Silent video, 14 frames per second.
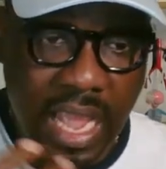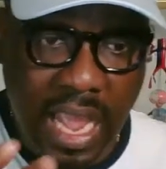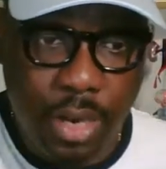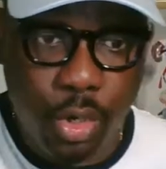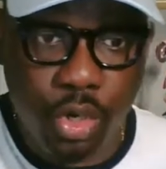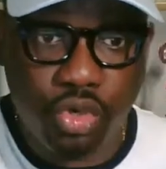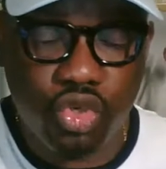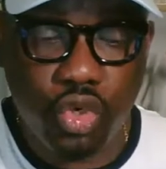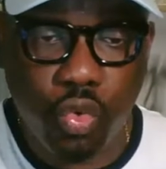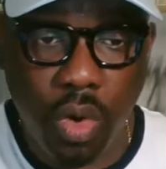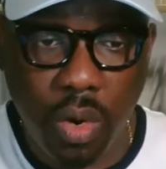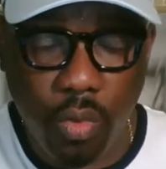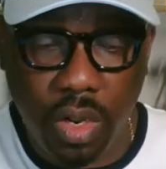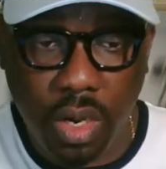and go through
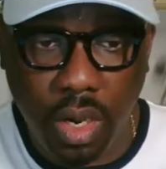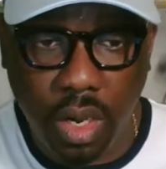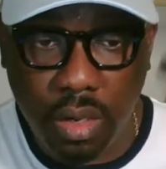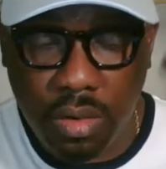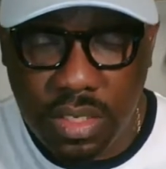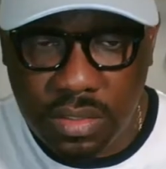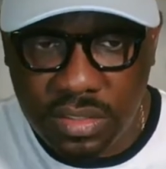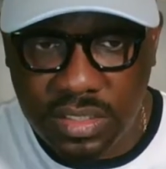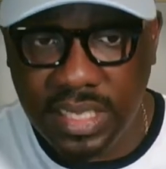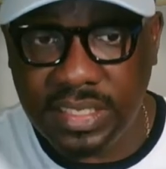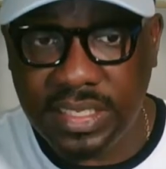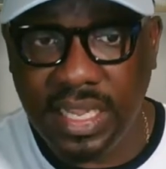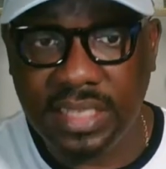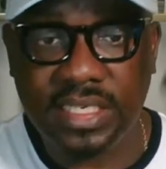what we call the
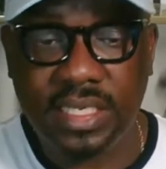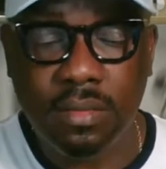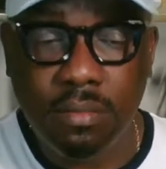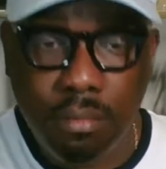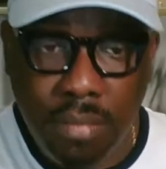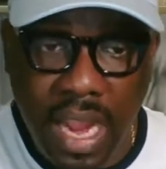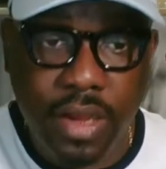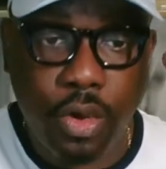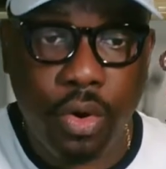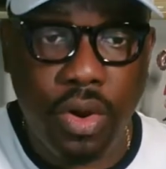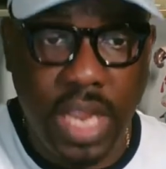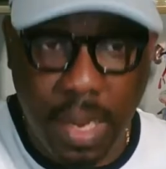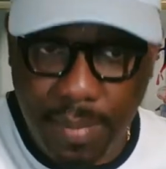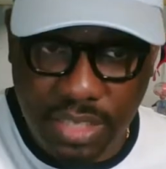curtain
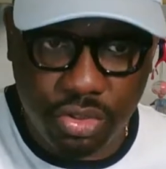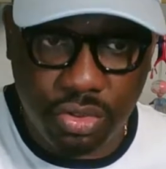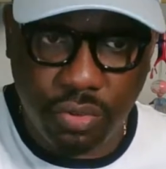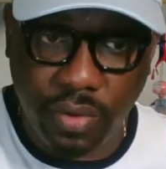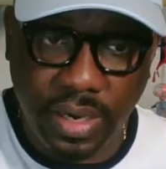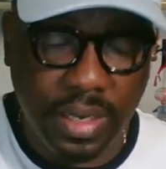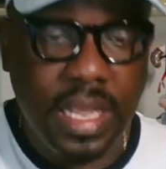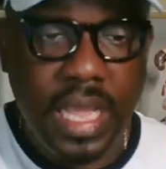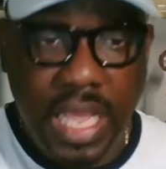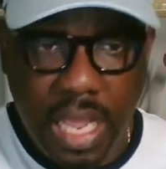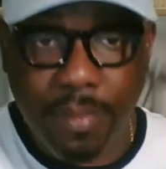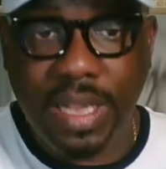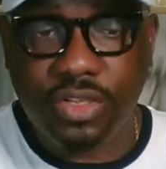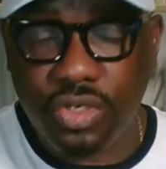microhematuria.
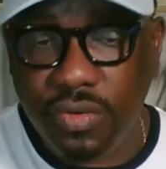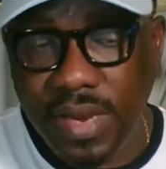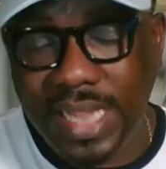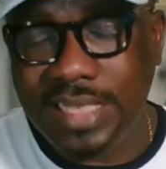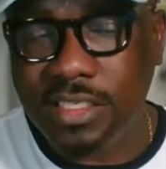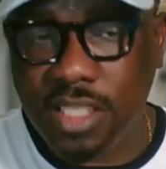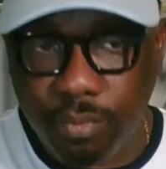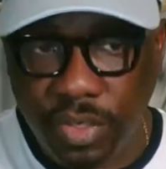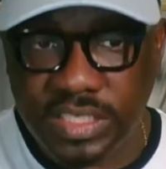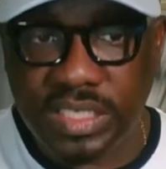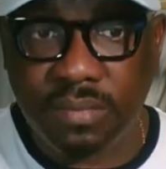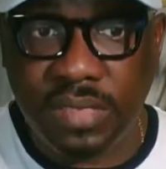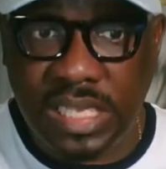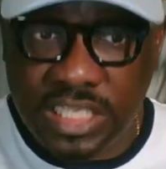Hematuria is the
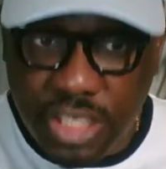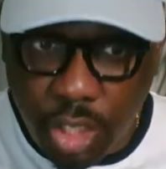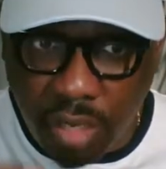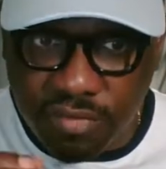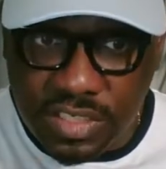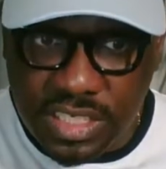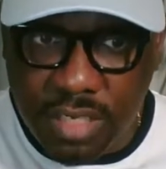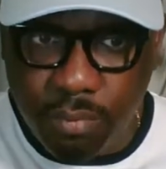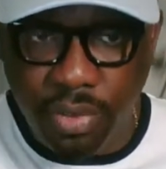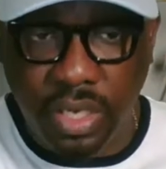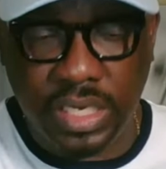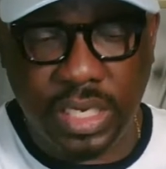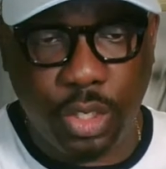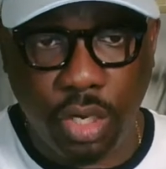possibility of seeing
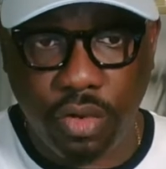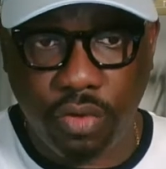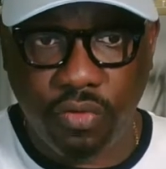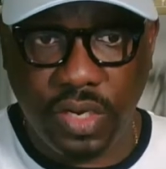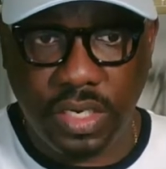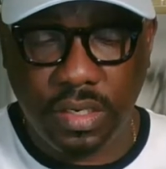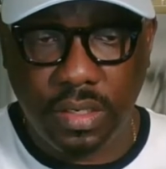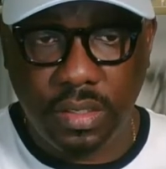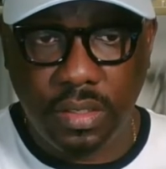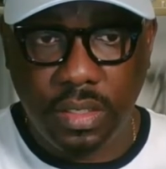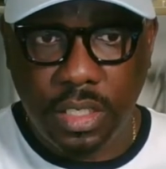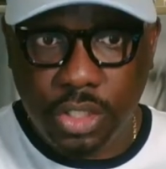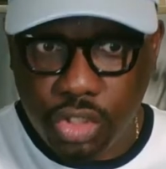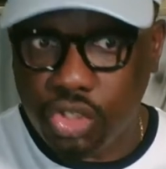blood in your urine.
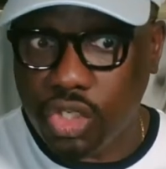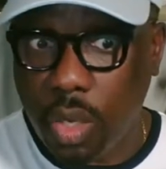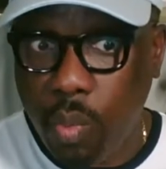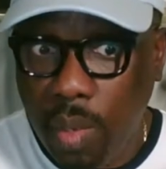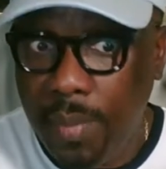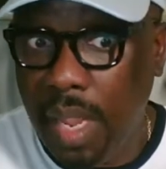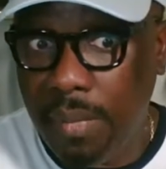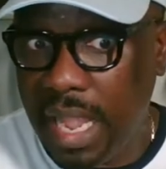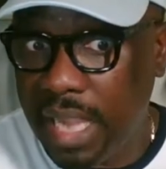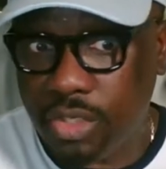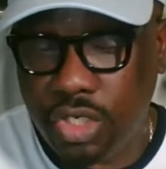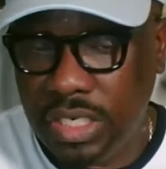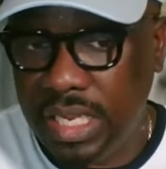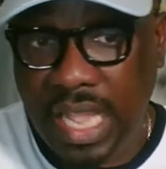So some women might
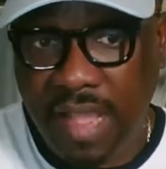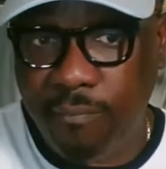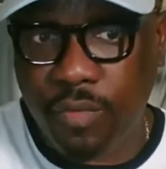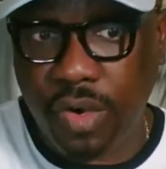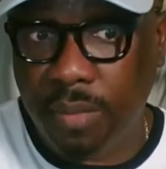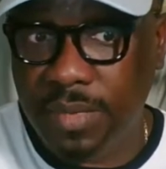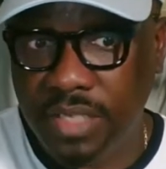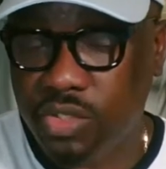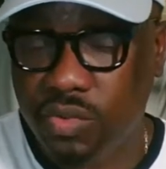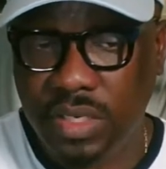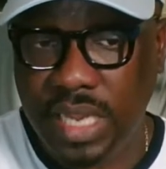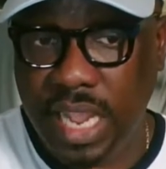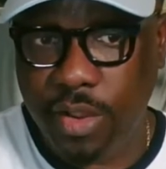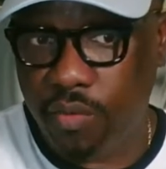actually have problems
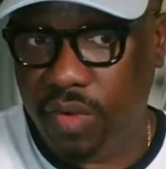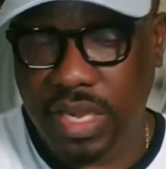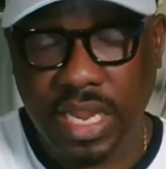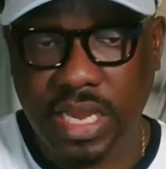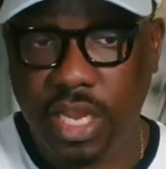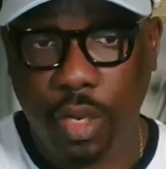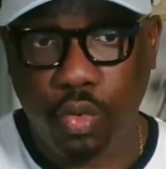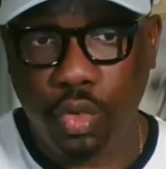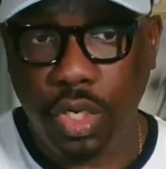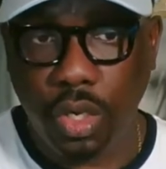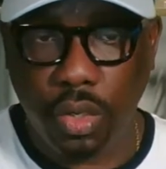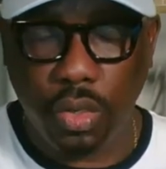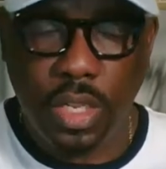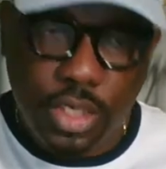with their urine and they will
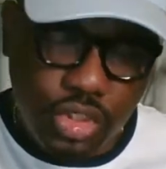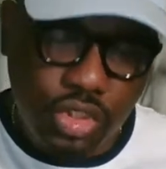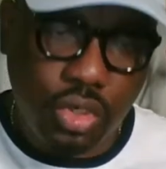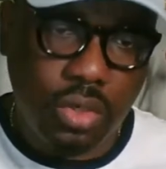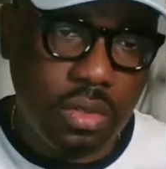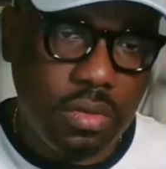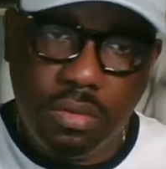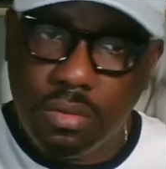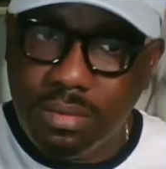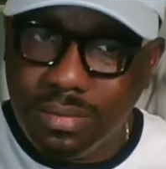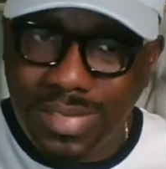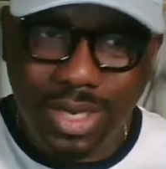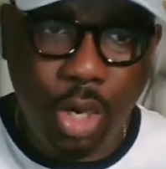know. So the